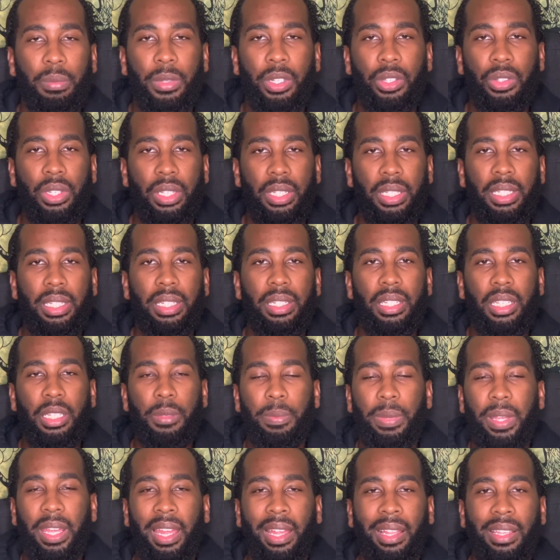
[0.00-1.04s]
those Adidas
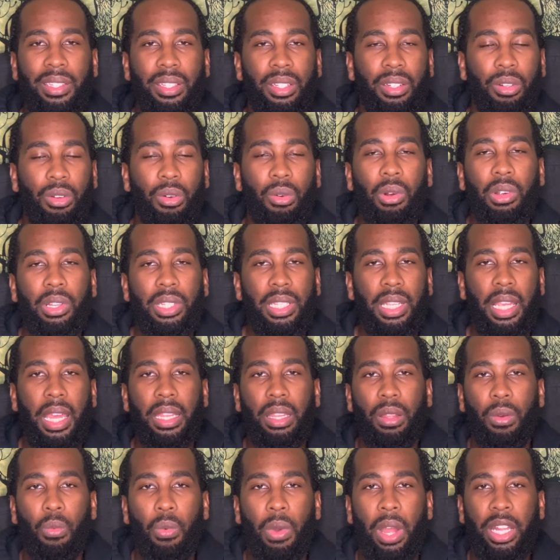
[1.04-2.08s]
pants, and of course they got the
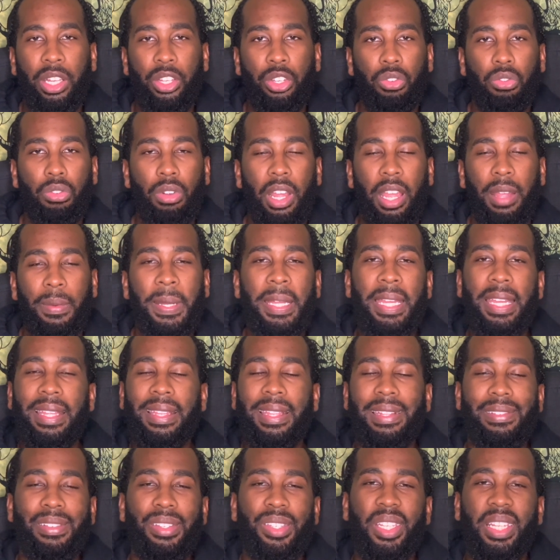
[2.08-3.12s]
white stripe that
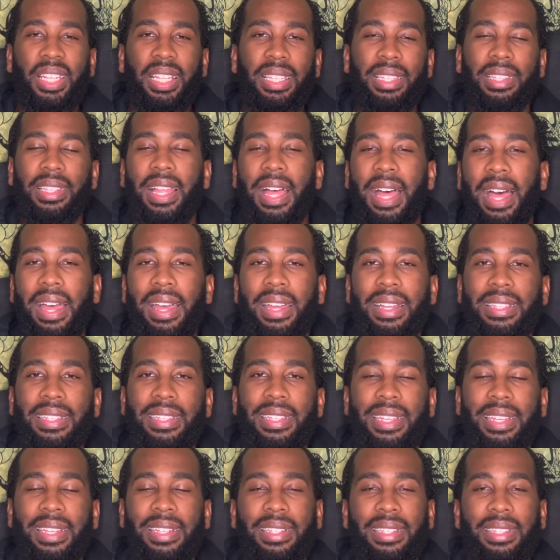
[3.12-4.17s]
just glides
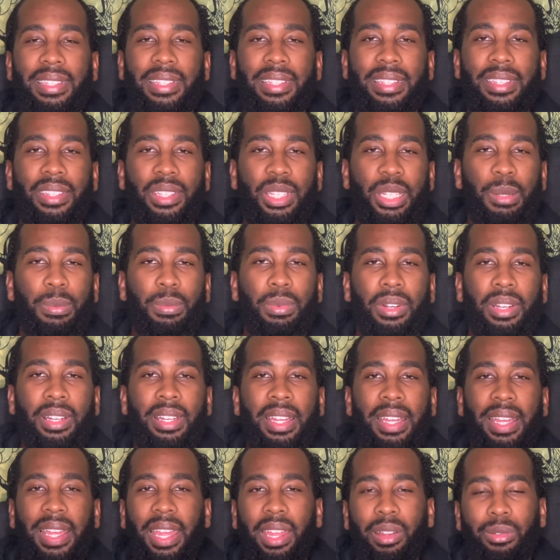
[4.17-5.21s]
into the zebra
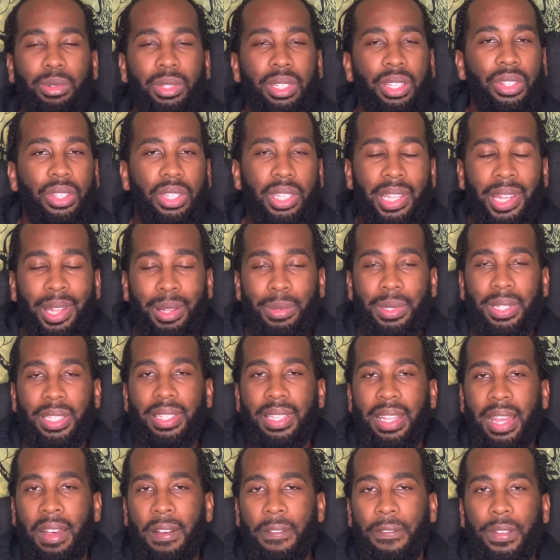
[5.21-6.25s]
and really just helps this
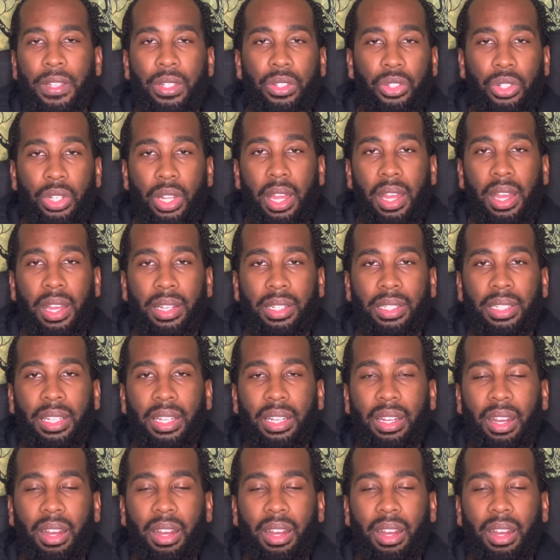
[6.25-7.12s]
outfit shine.